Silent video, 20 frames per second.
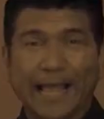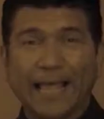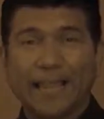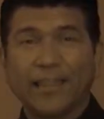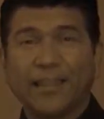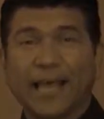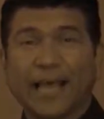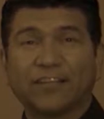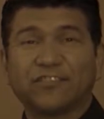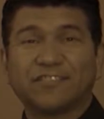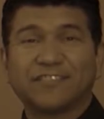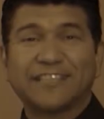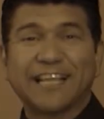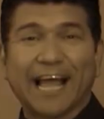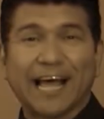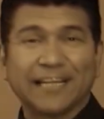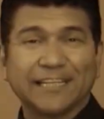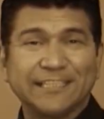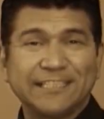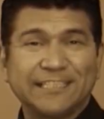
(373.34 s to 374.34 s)
And that's
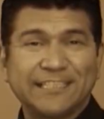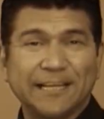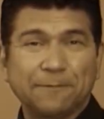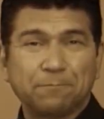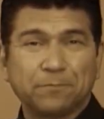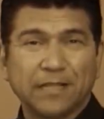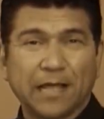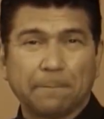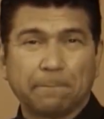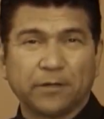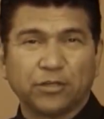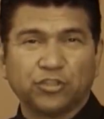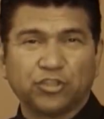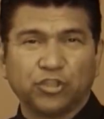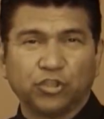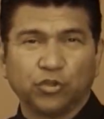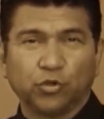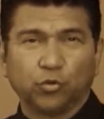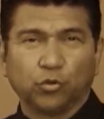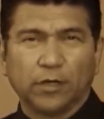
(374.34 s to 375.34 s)
talent tip number
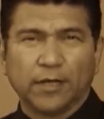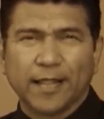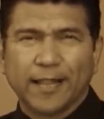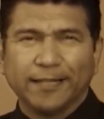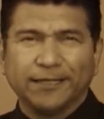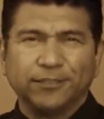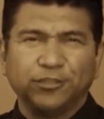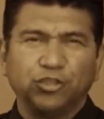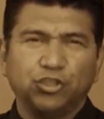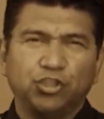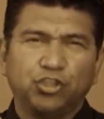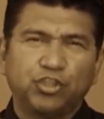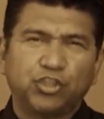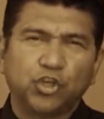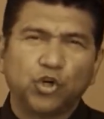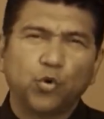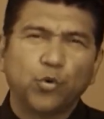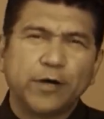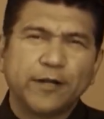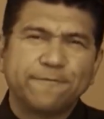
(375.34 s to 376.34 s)
2.
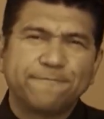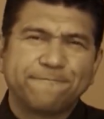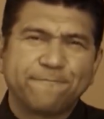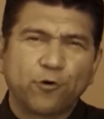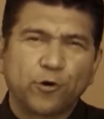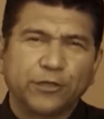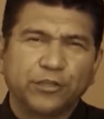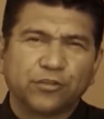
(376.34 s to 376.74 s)
Do it for